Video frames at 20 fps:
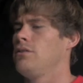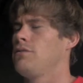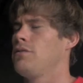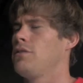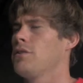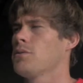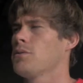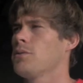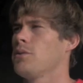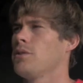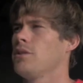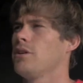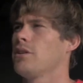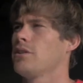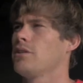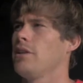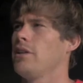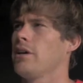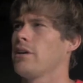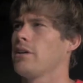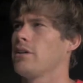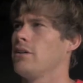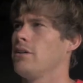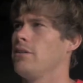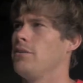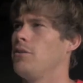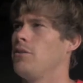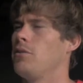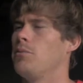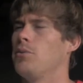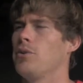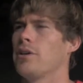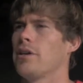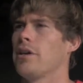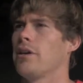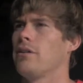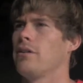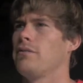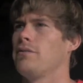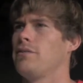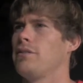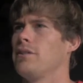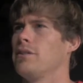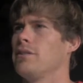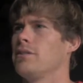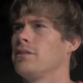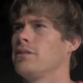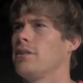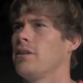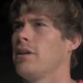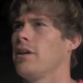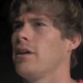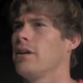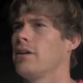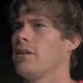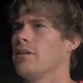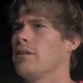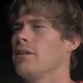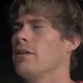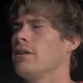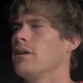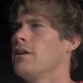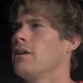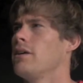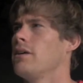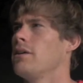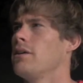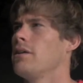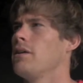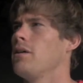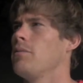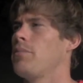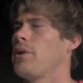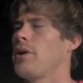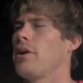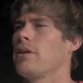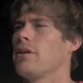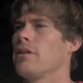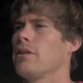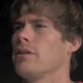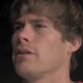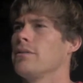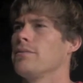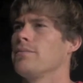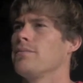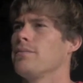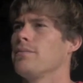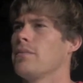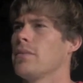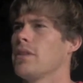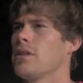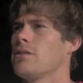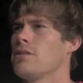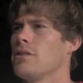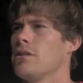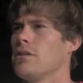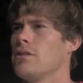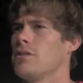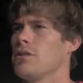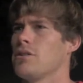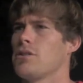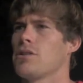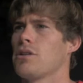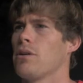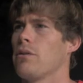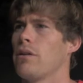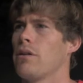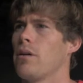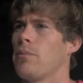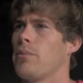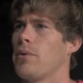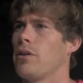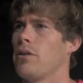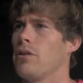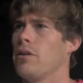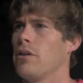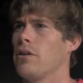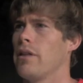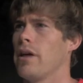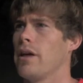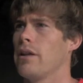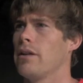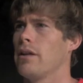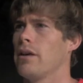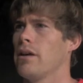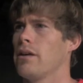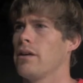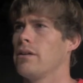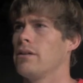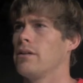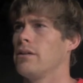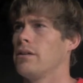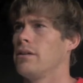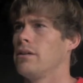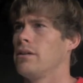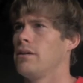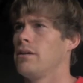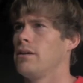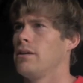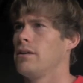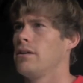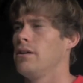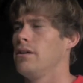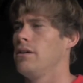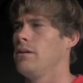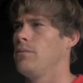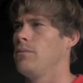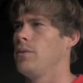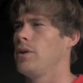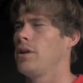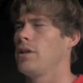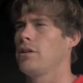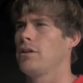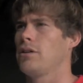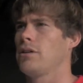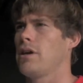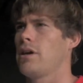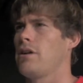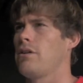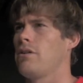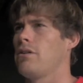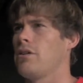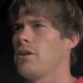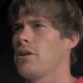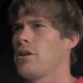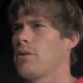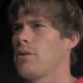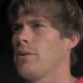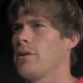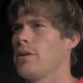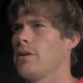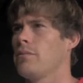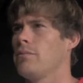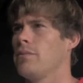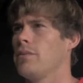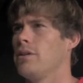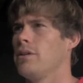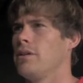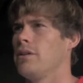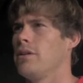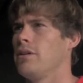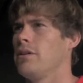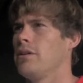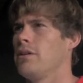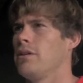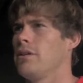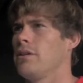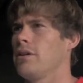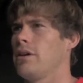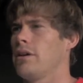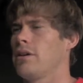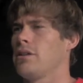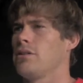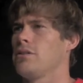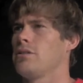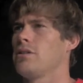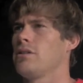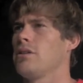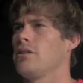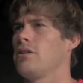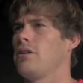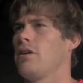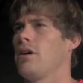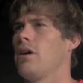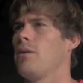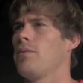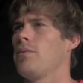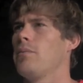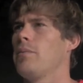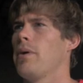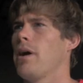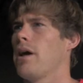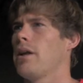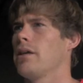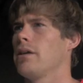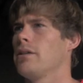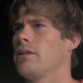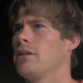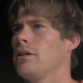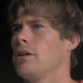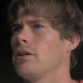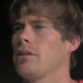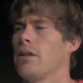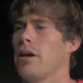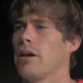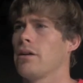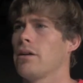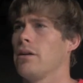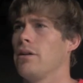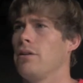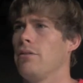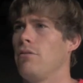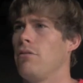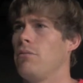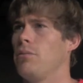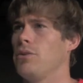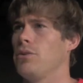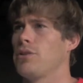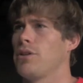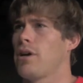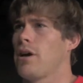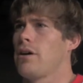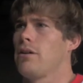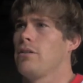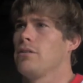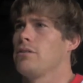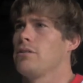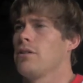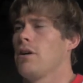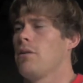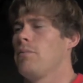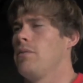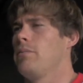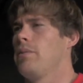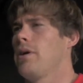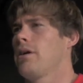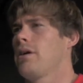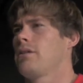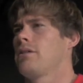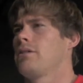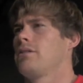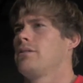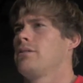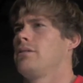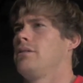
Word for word: first one looked like a normal kid at first, and apparently she had just showed up earlier that day. Um, when I looked at her in her crib, I could see that her upper body looked like a normal child's upper body.